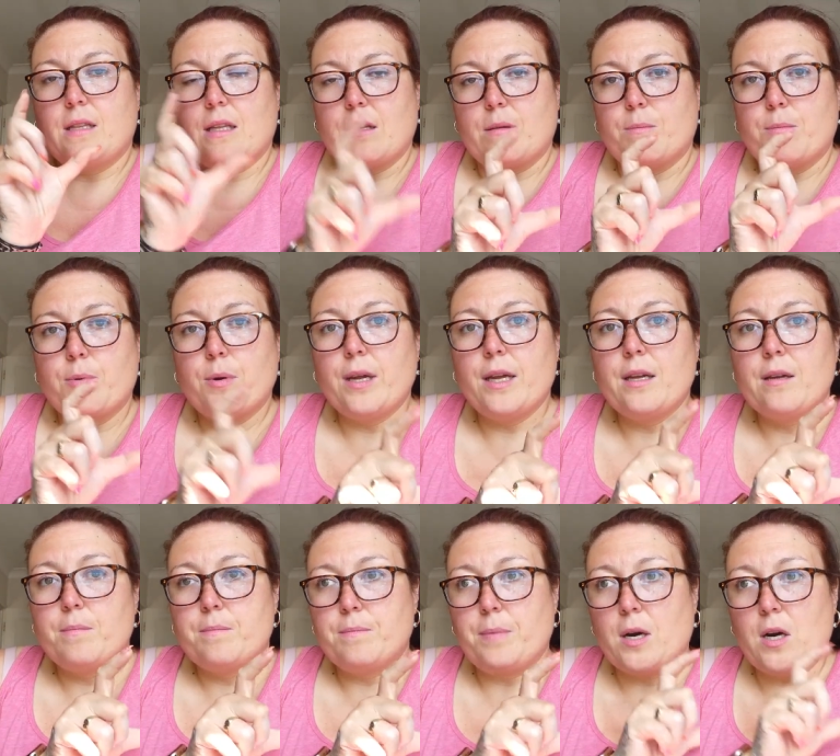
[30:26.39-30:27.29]
the
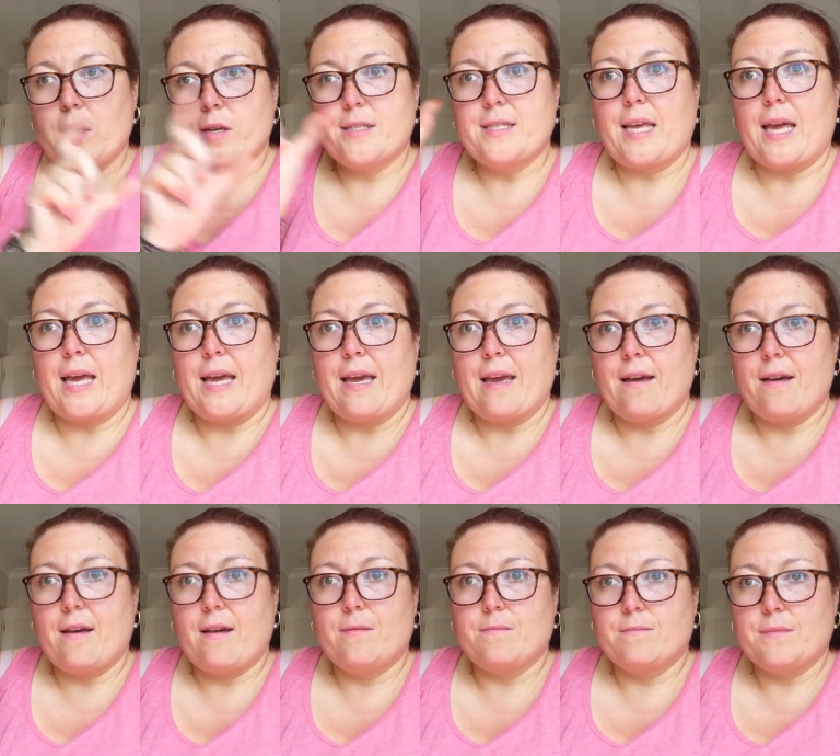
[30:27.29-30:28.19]
pre-party
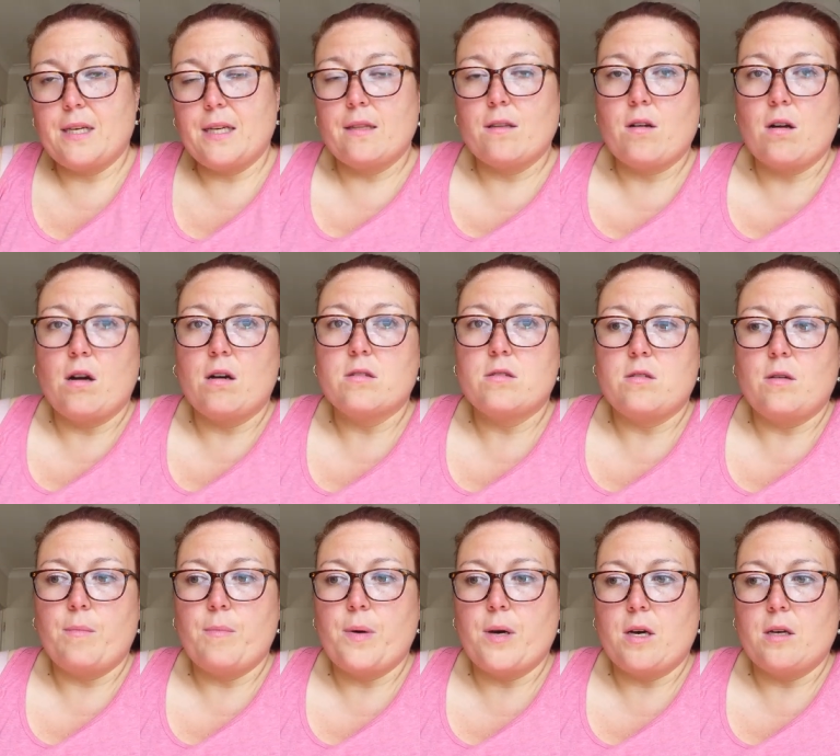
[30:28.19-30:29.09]
and the cast
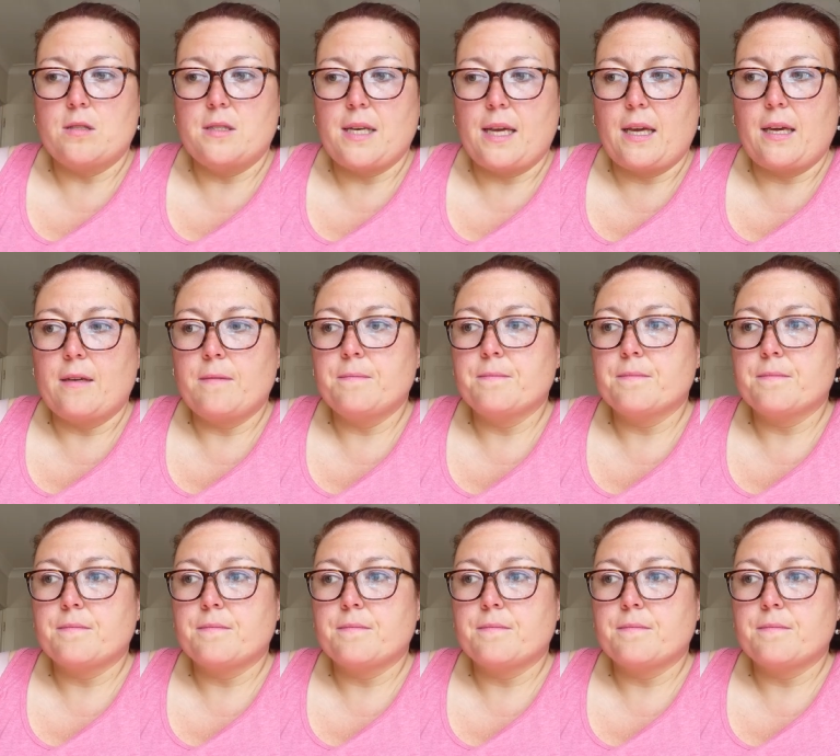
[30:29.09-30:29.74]
on party